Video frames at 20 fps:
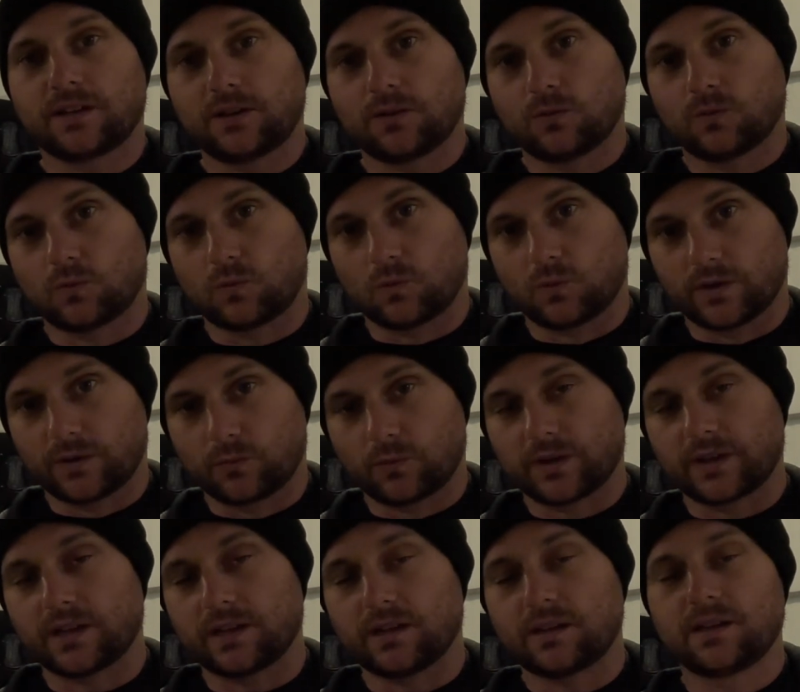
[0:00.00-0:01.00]
when
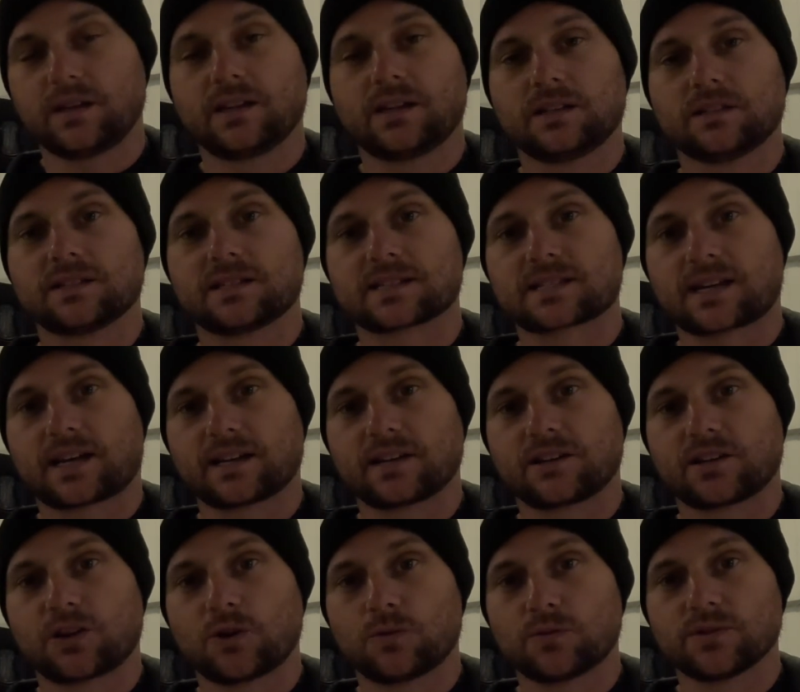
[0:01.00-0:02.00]
we decided
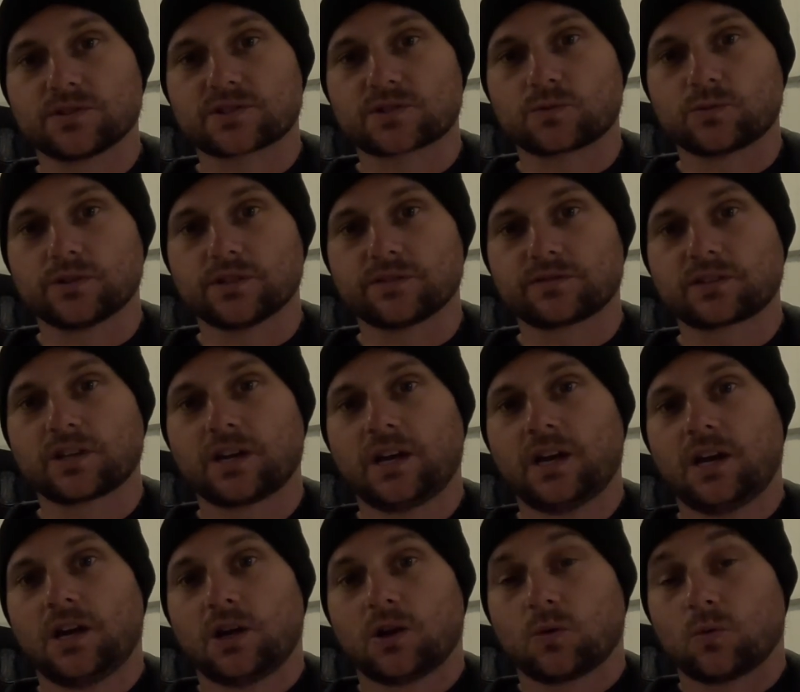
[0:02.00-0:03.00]
to go with the Swift
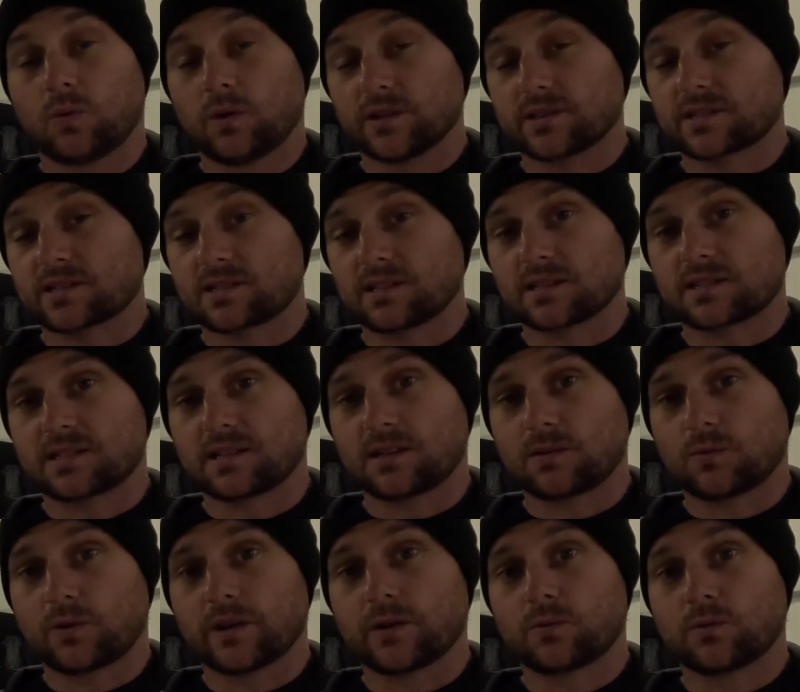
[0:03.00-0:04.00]
was sticks
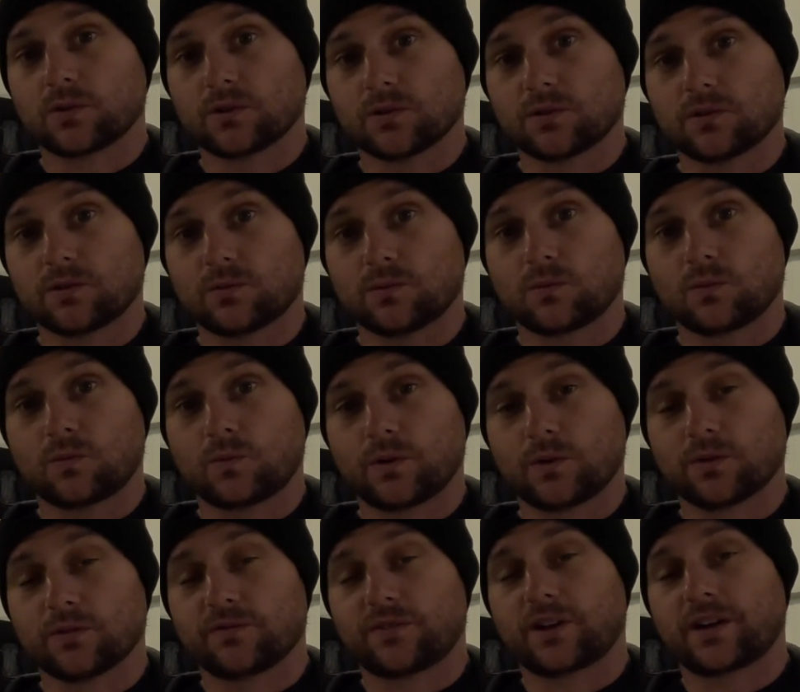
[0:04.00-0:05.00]
anyway. We
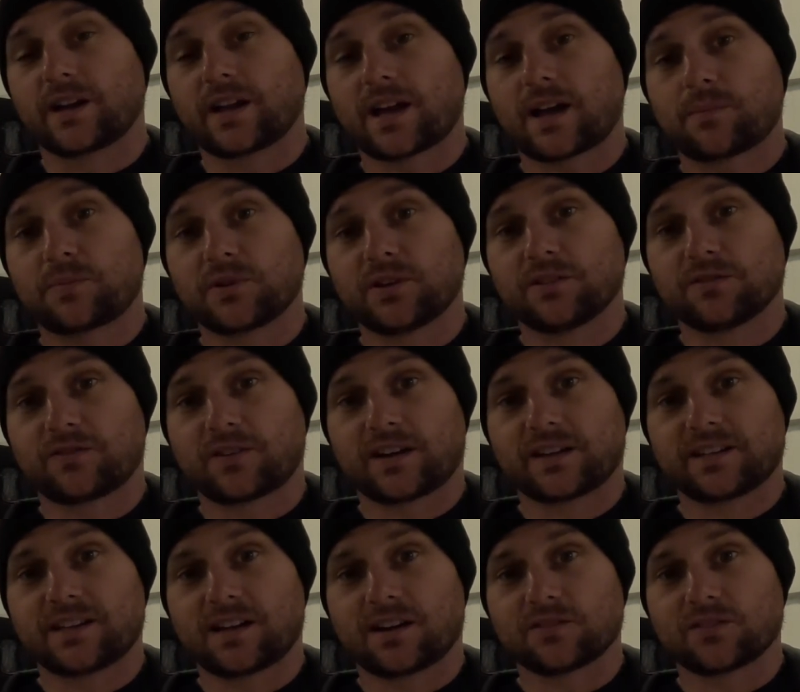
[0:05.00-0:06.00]
were very happy to
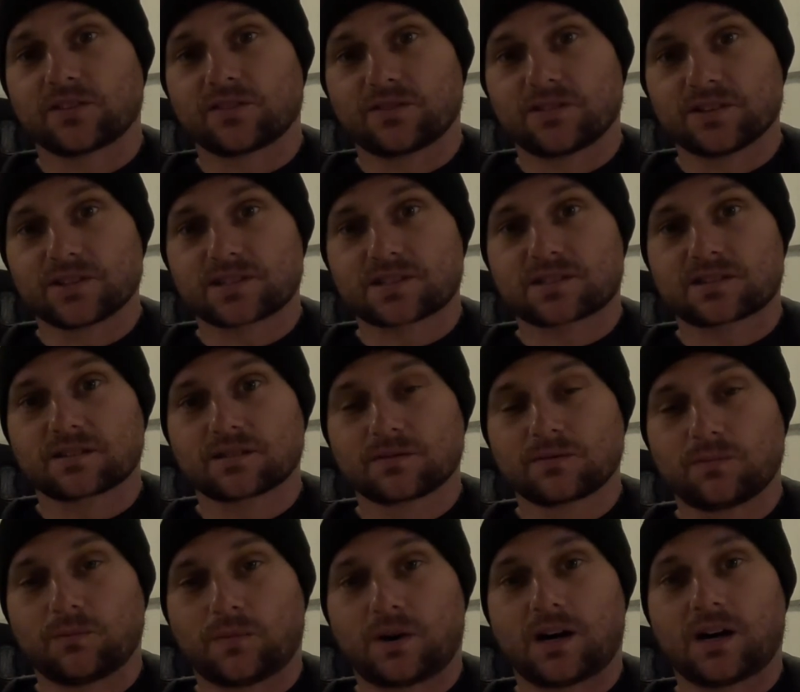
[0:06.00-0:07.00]
find out that this
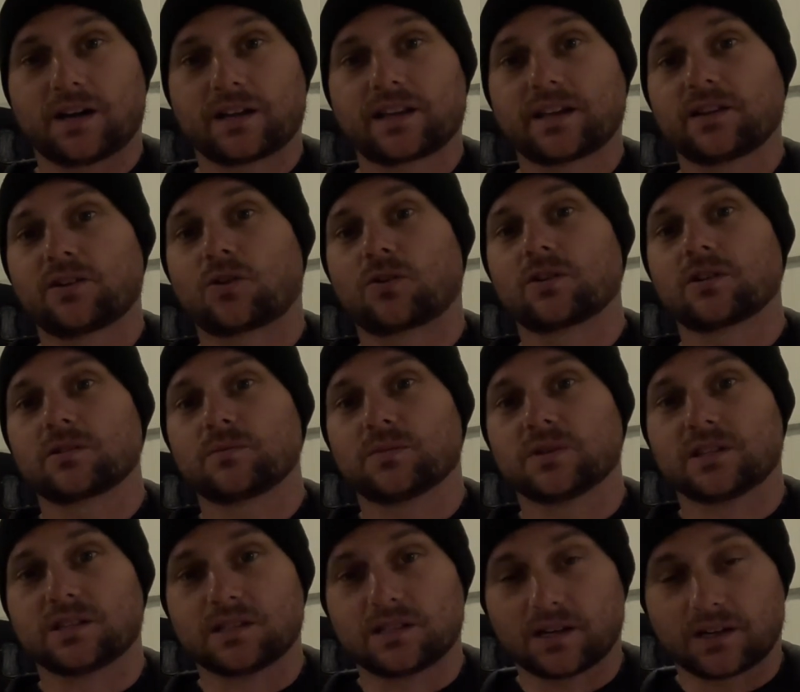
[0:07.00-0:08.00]
mod had already
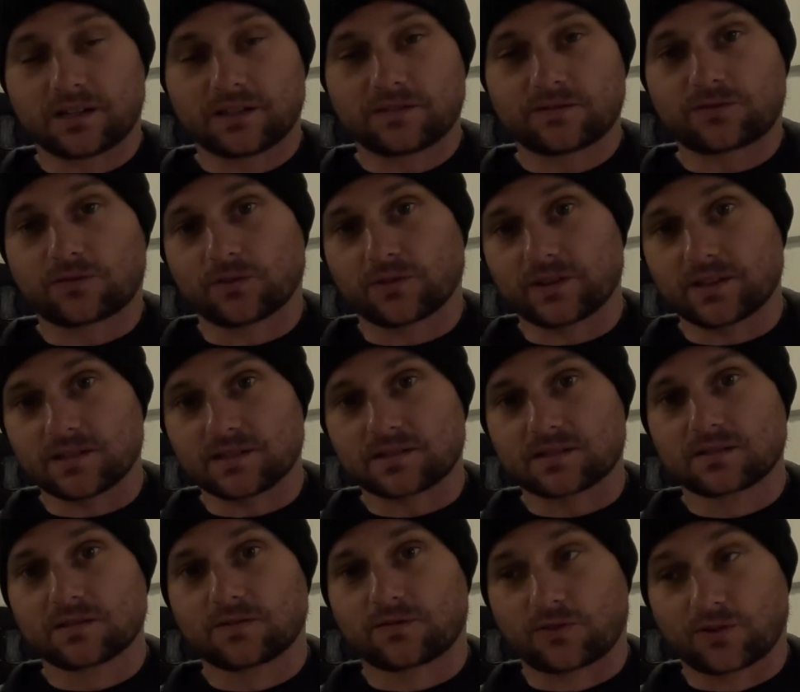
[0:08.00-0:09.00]
been done for
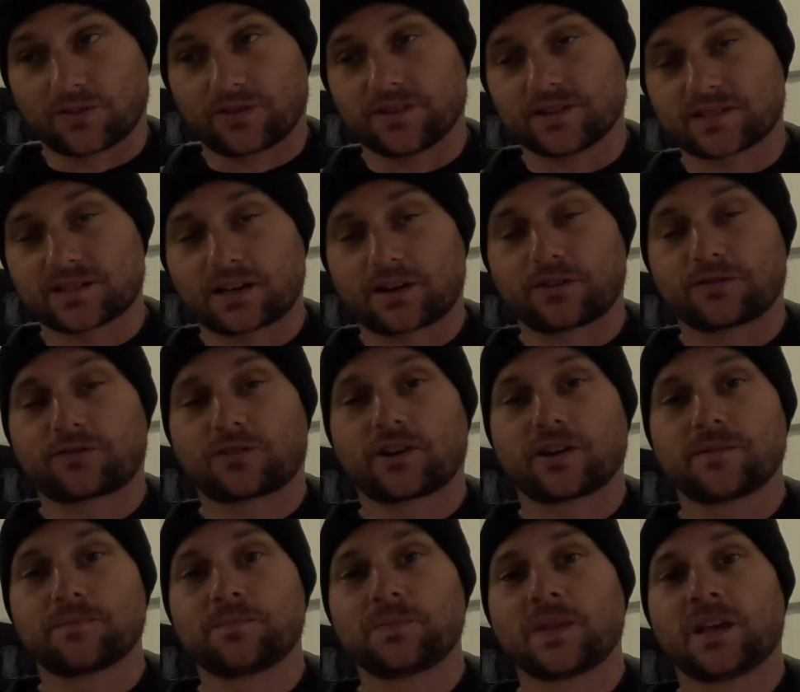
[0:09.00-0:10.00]
this
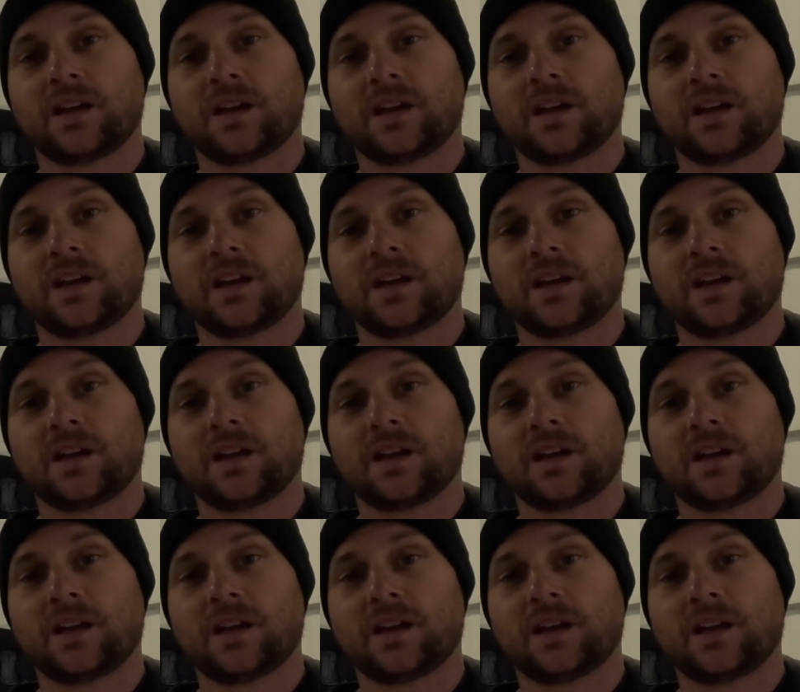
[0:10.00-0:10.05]
airframe,